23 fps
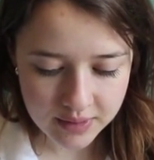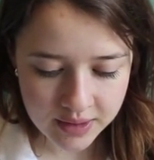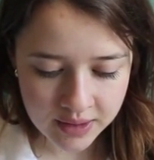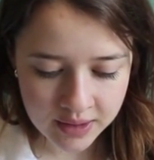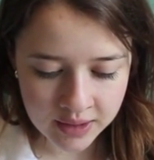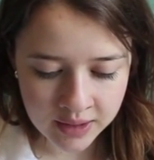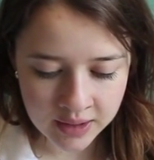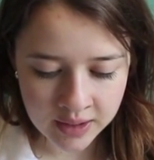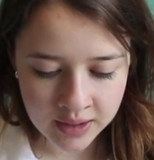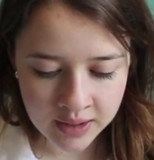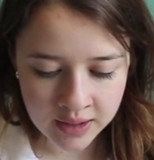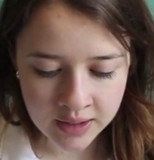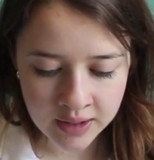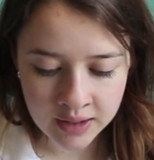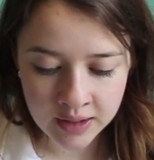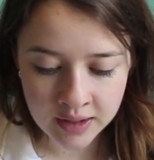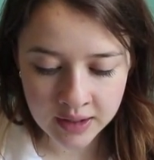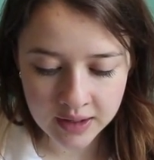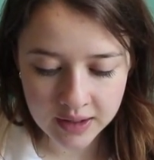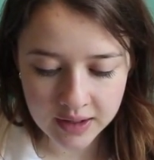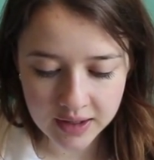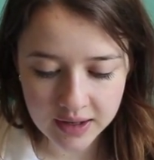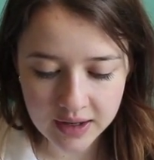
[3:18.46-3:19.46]

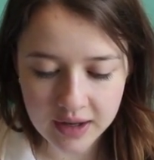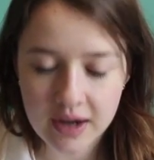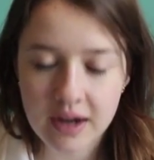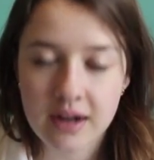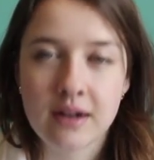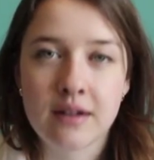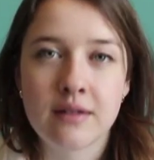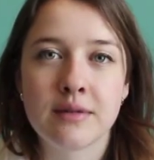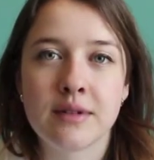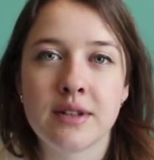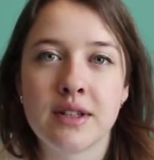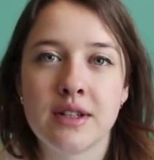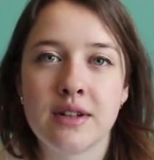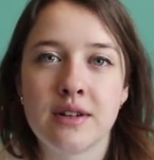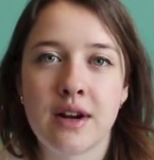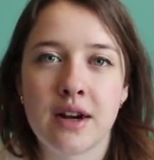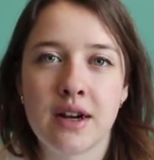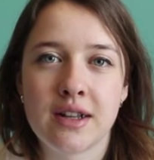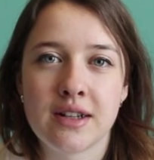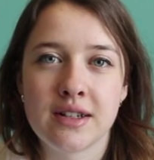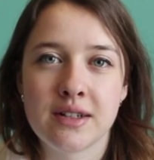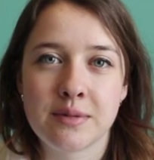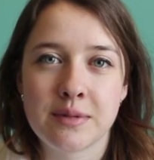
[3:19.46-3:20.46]
I don't really know how
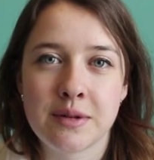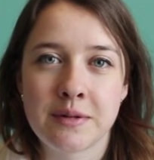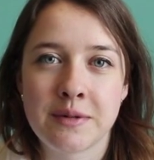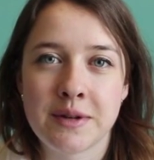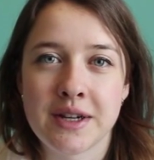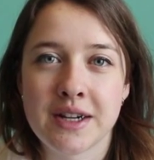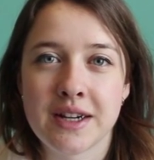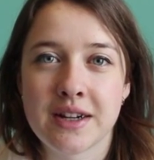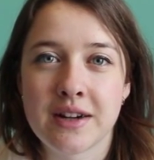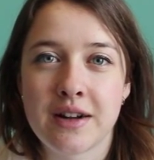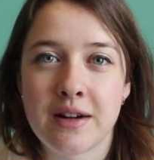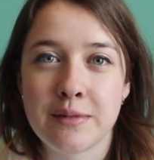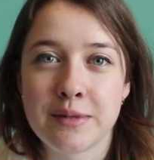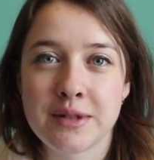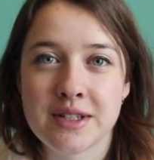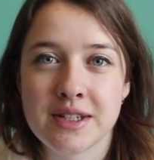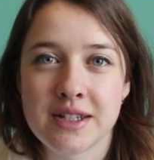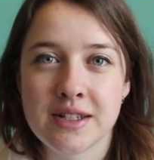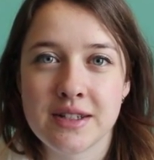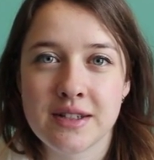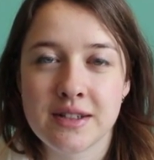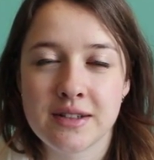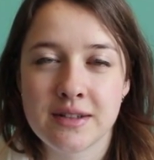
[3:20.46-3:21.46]
to explain what economics
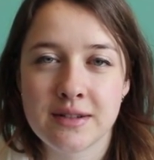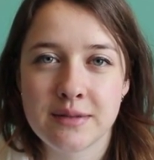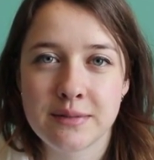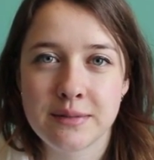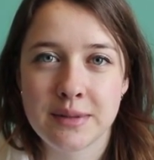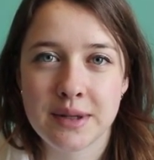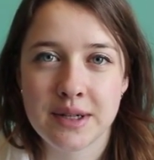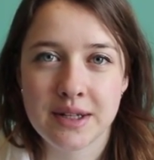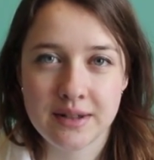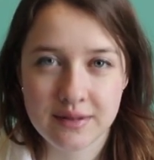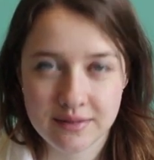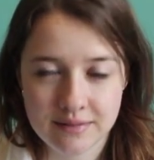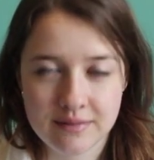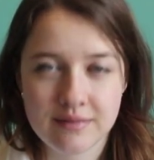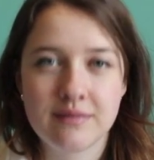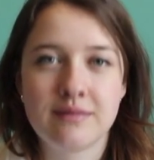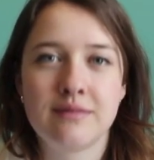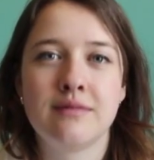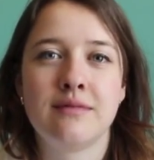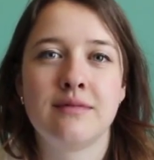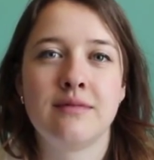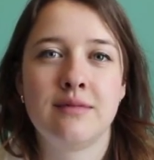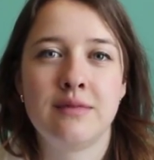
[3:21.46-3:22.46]
is, but
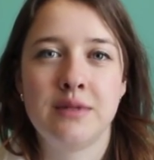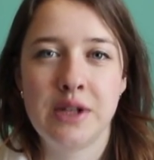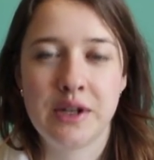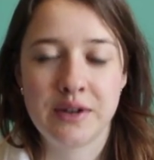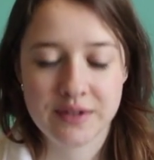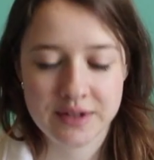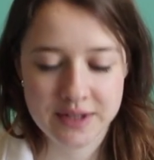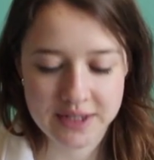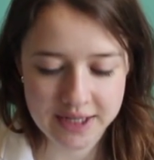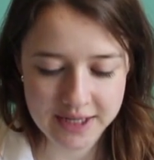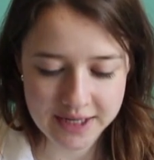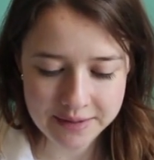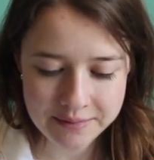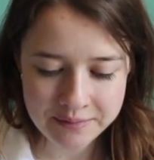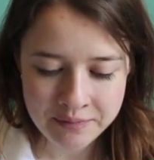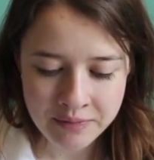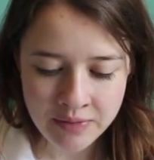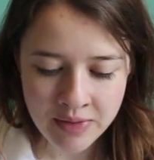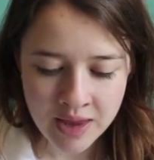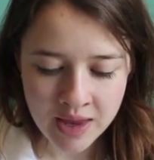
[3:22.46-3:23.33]
you have to take it.